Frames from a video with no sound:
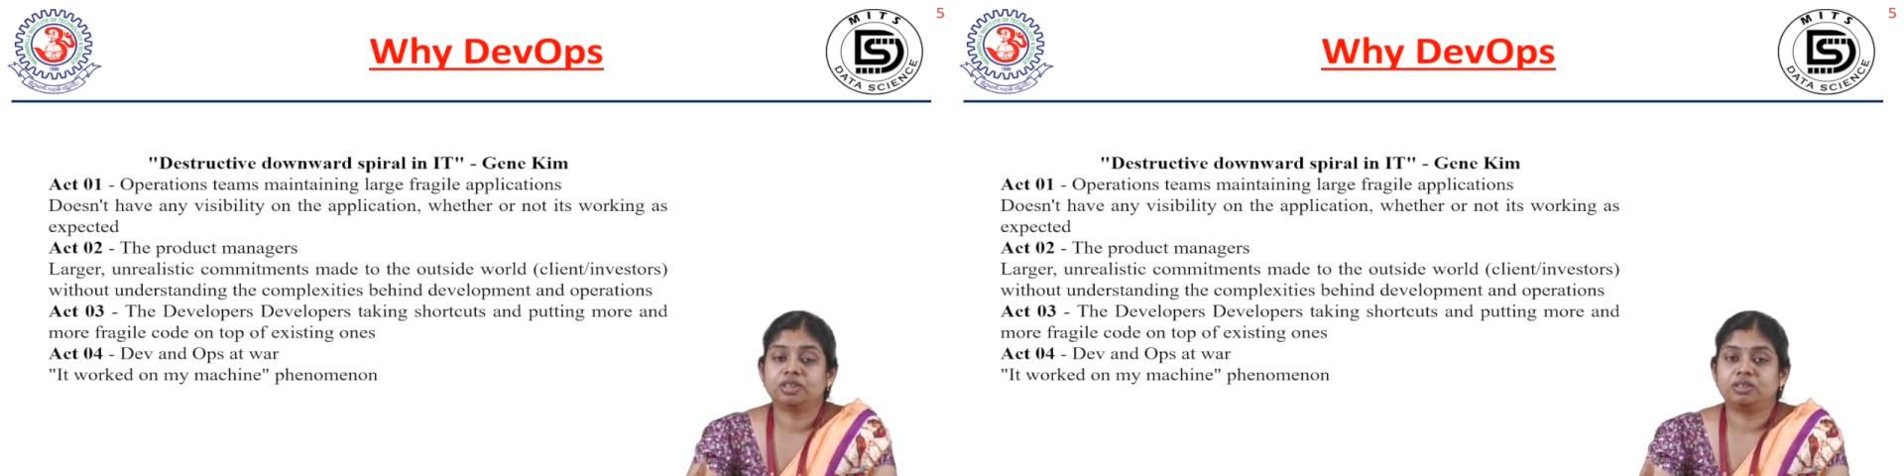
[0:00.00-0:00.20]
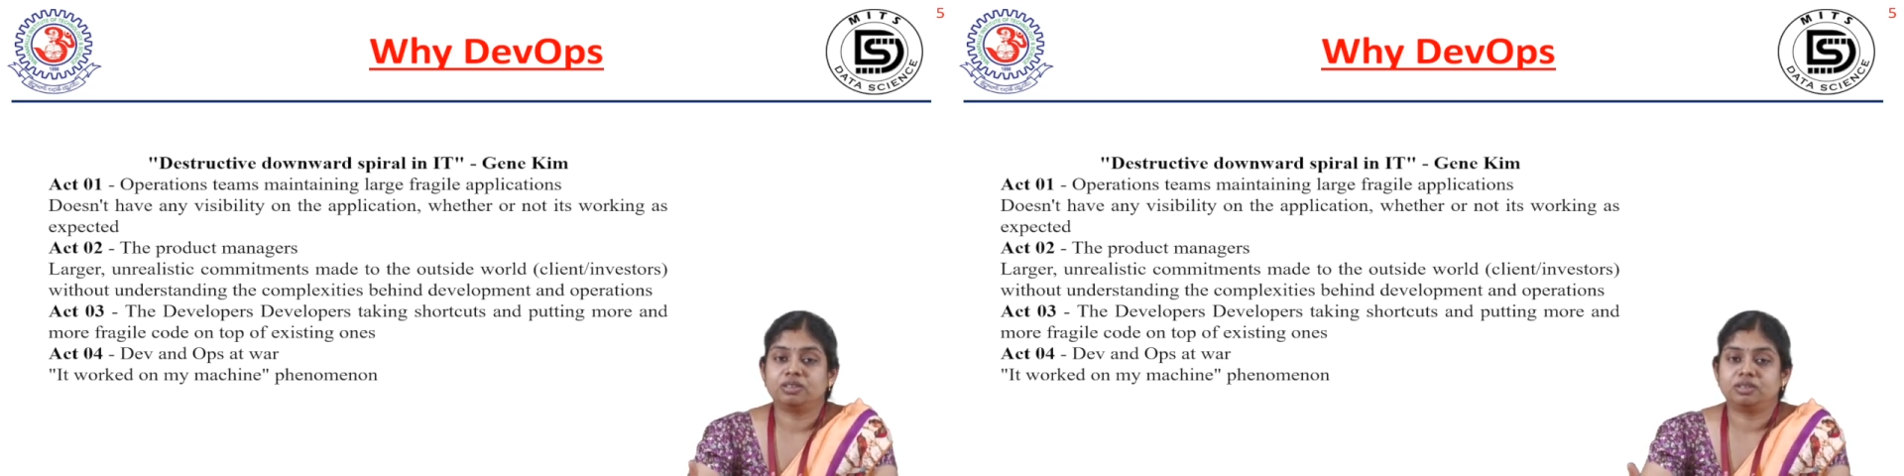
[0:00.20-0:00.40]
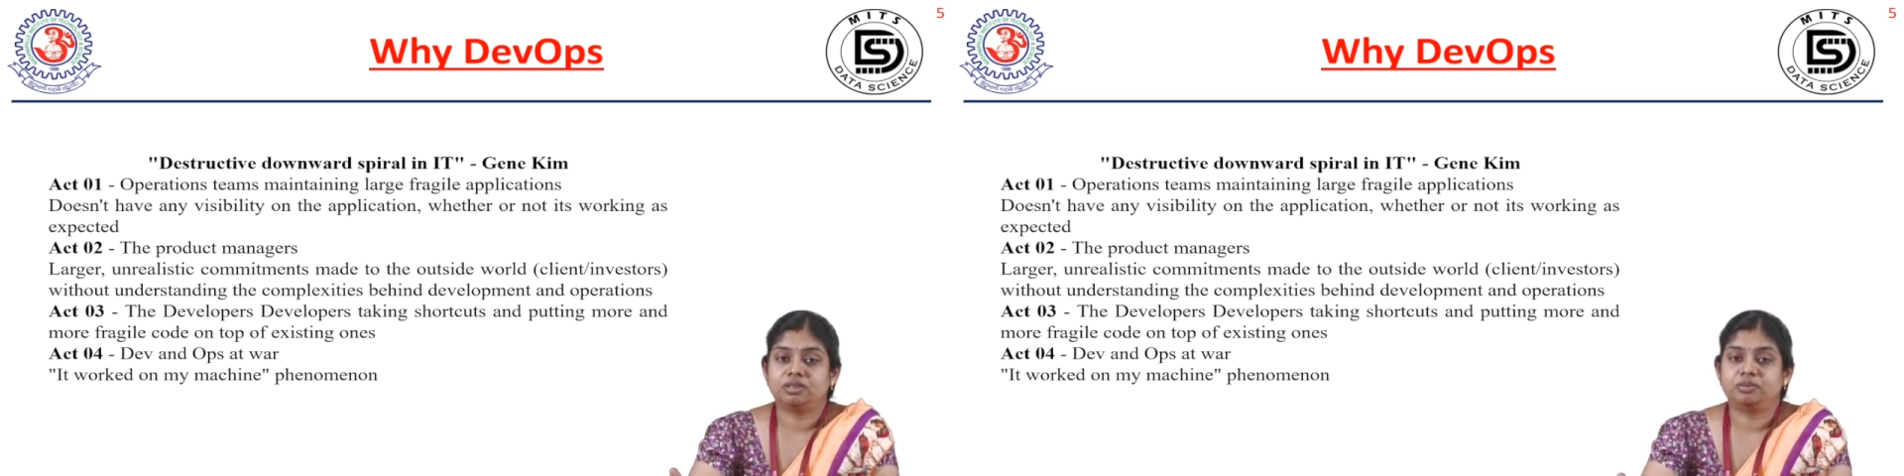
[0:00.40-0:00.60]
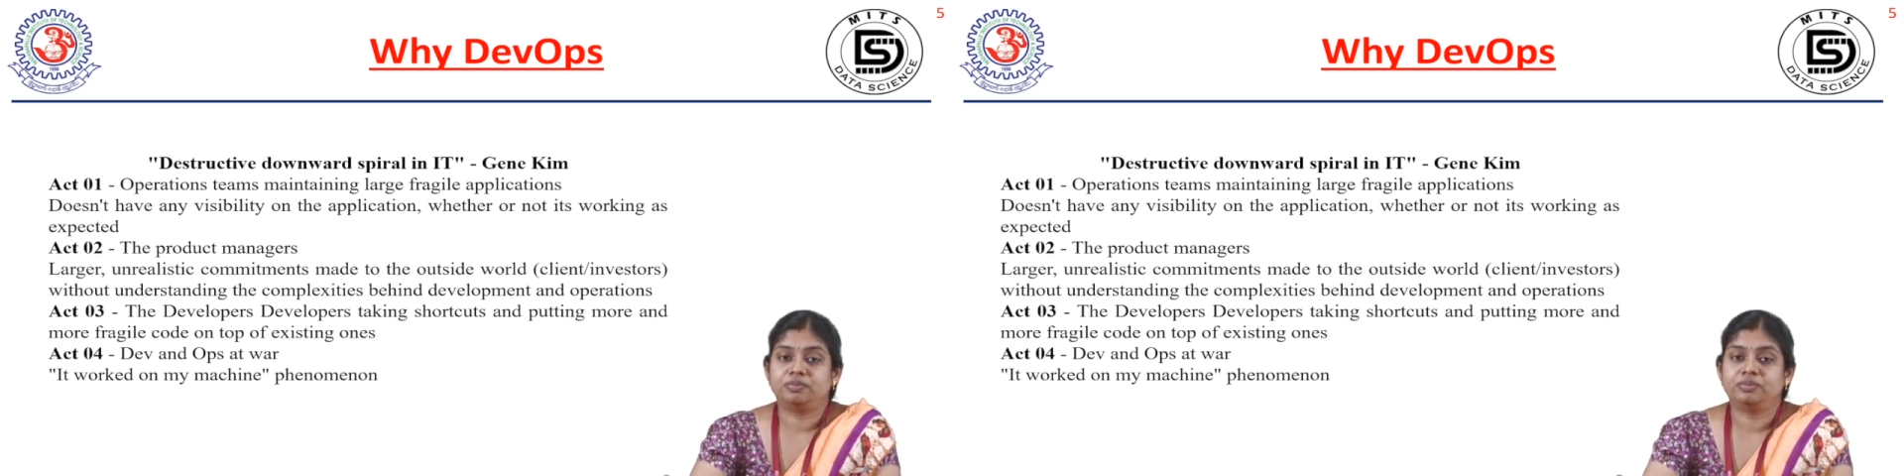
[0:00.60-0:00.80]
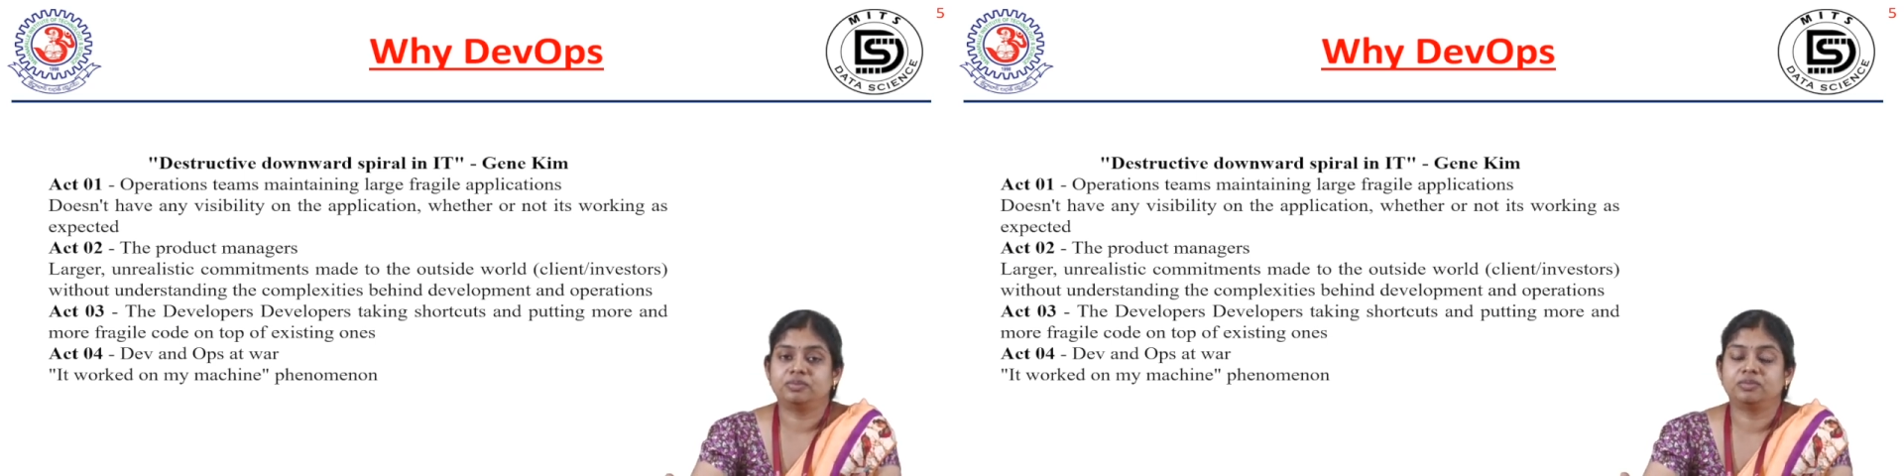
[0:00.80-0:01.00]
uh,
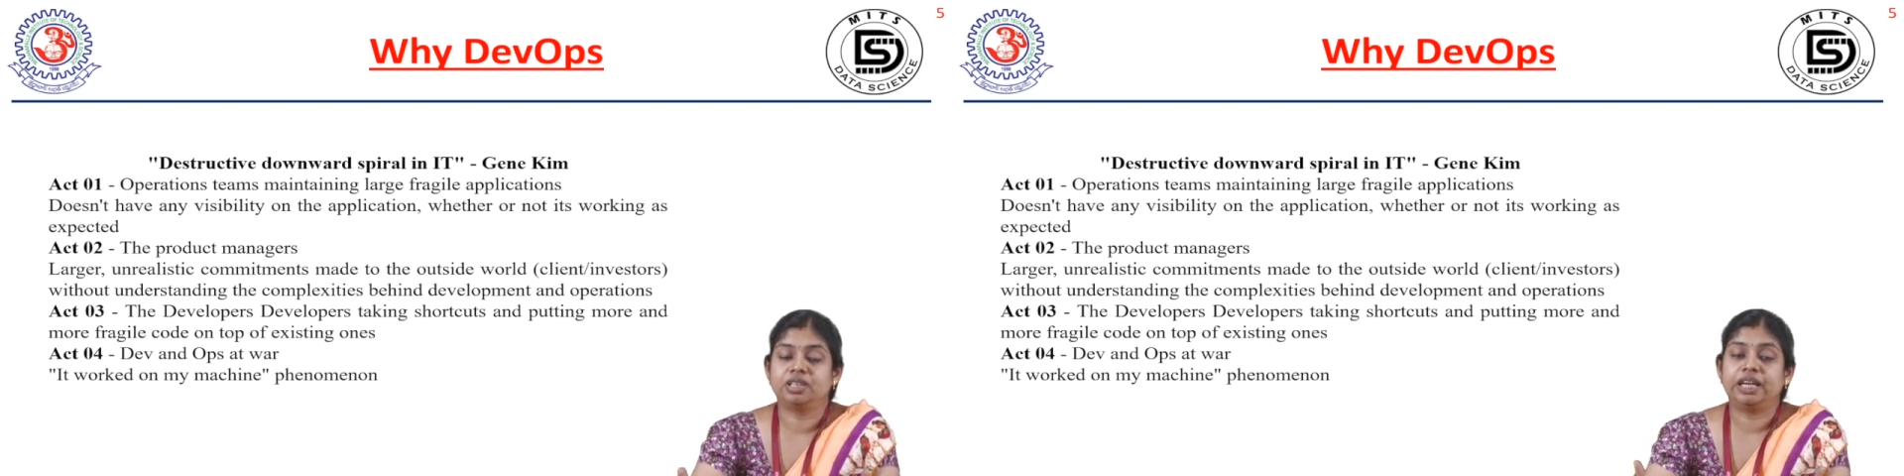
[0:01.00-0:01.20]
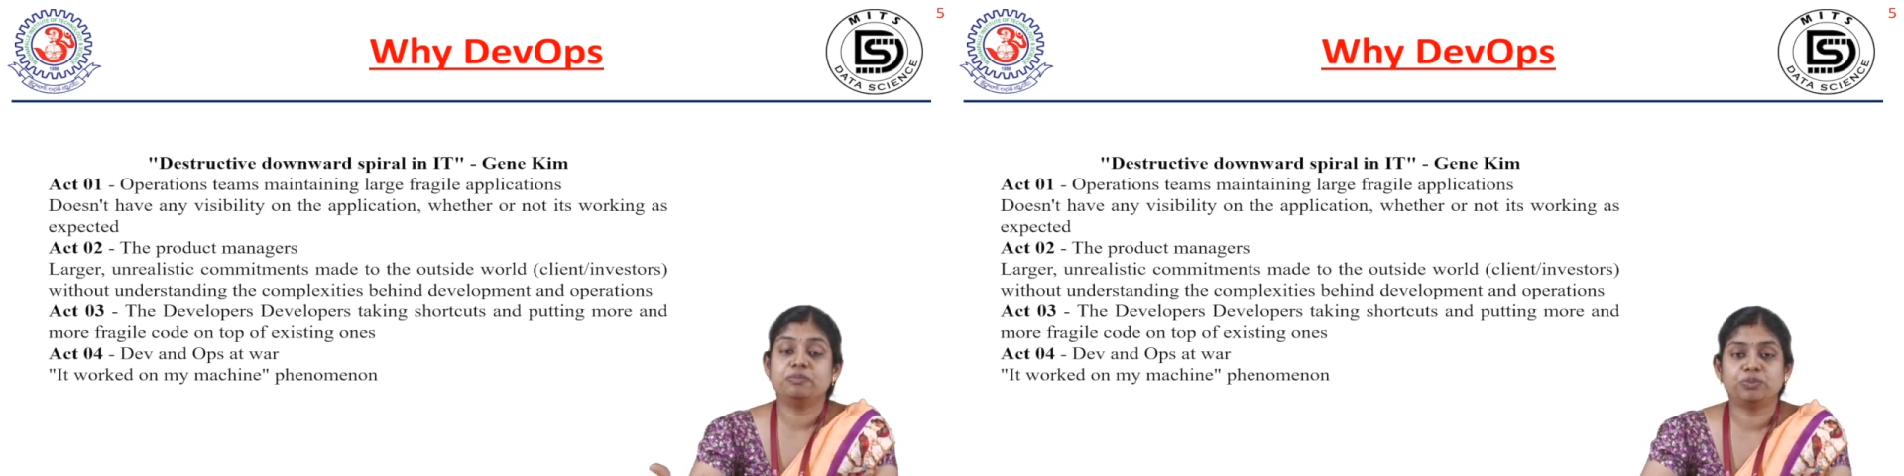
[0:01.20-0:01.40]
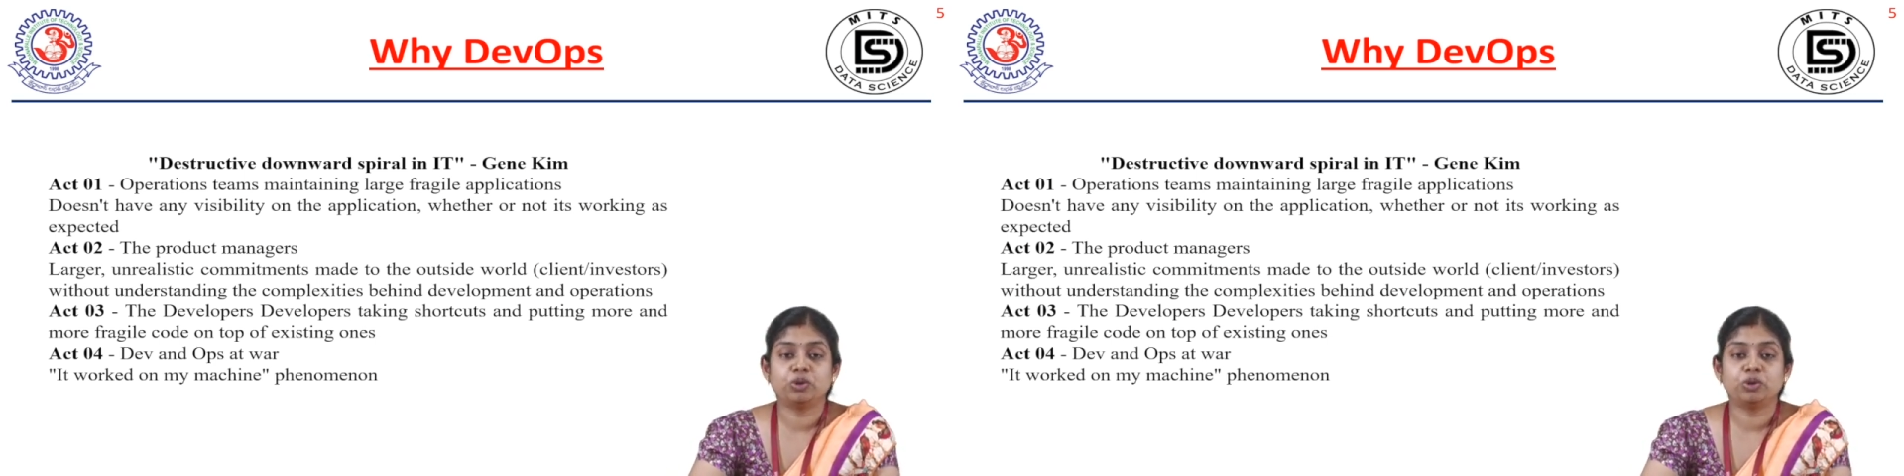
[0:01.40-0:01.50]
improve the